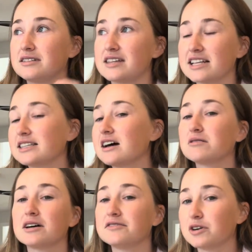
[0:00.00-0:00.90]
that's how
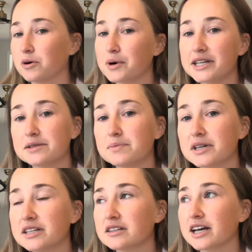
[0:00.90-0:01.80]
I've always
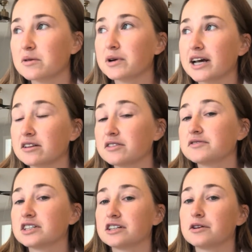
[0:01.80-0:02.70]
been. Like when I
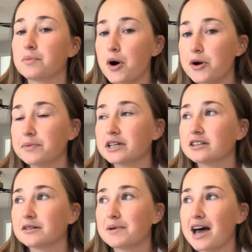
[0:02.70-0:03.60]
lived in an apartment
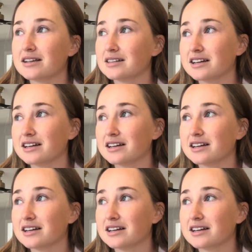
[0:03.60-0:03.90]
in the past,